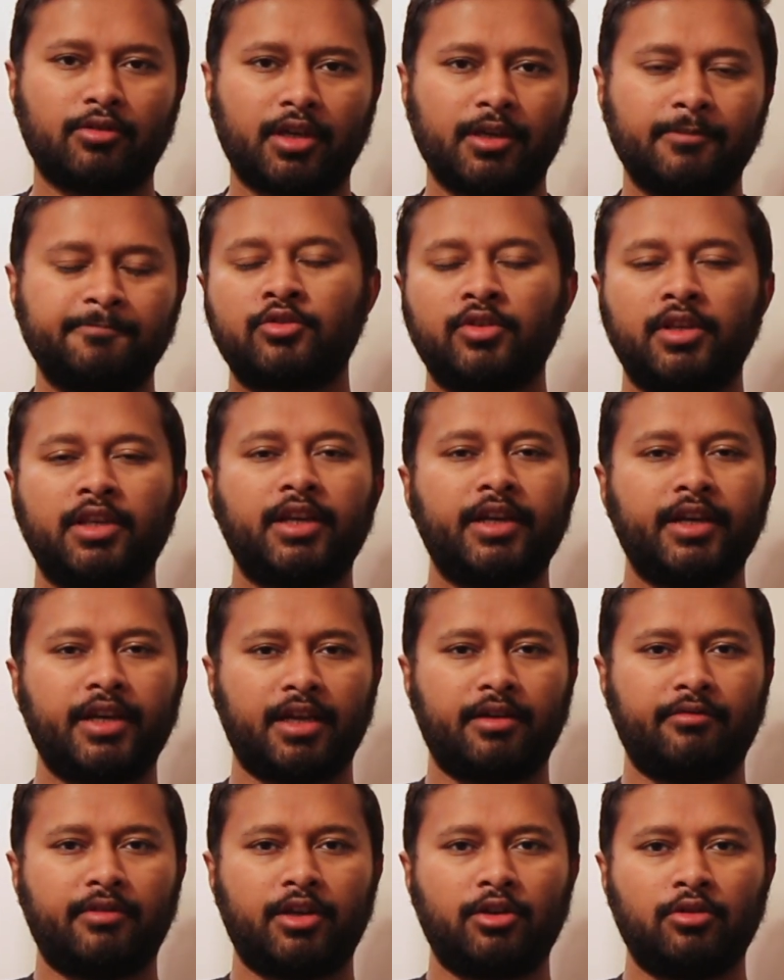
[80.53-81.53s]
Okay, so in
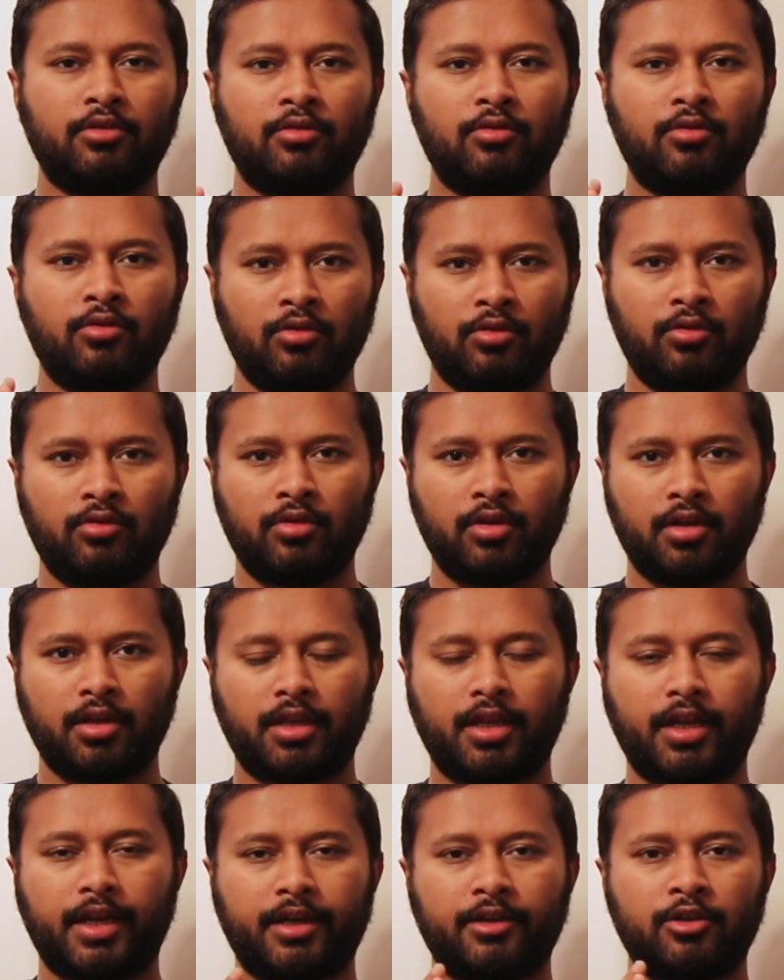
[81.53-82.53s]
India, when you go
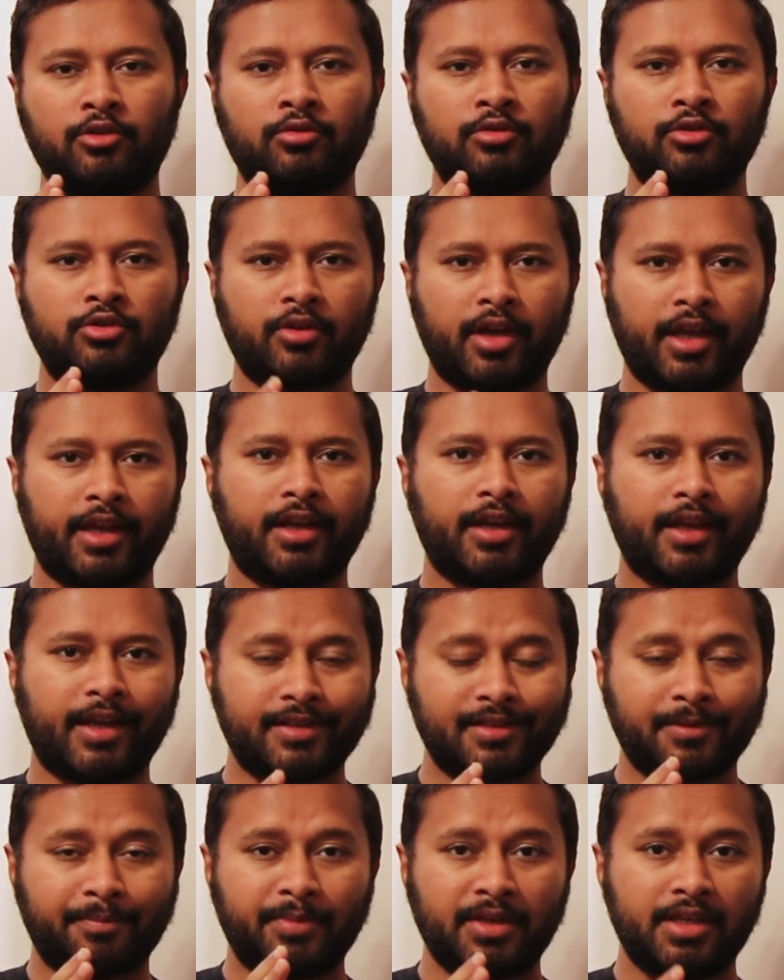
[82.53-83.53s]
and you join
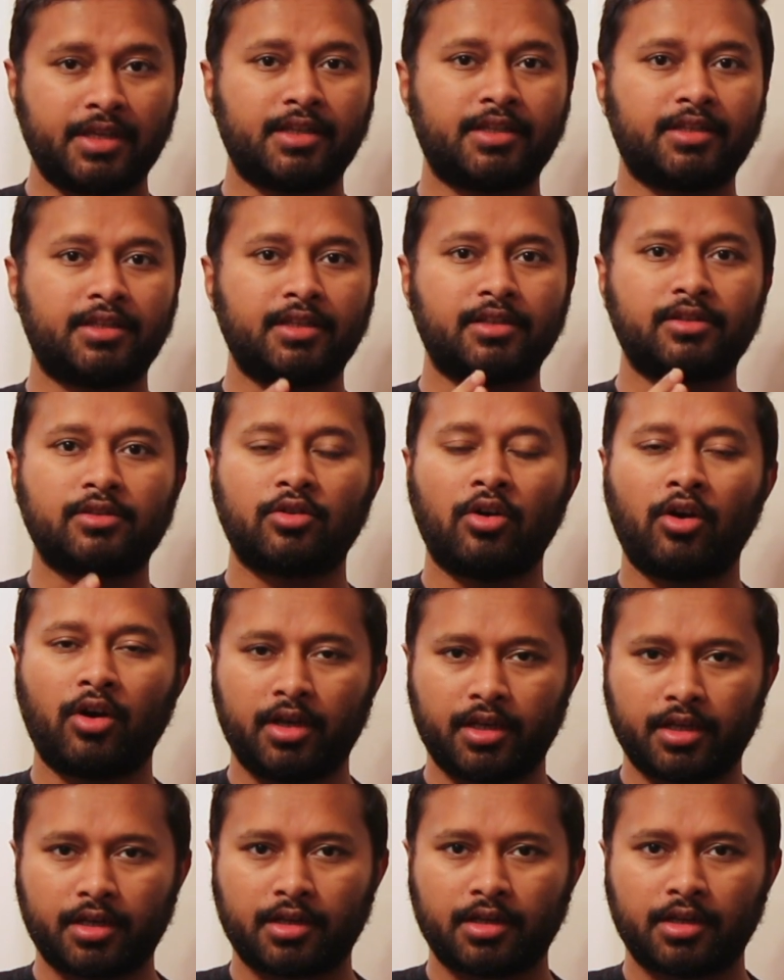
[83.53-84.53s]
as a PhD
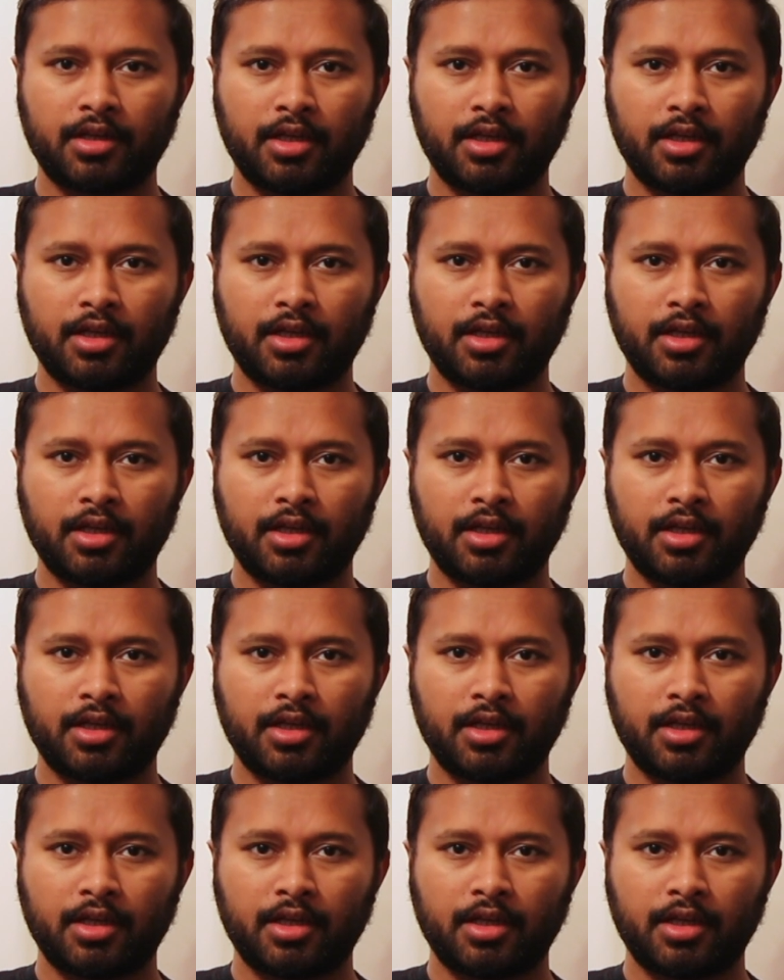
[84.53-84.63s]
scholar,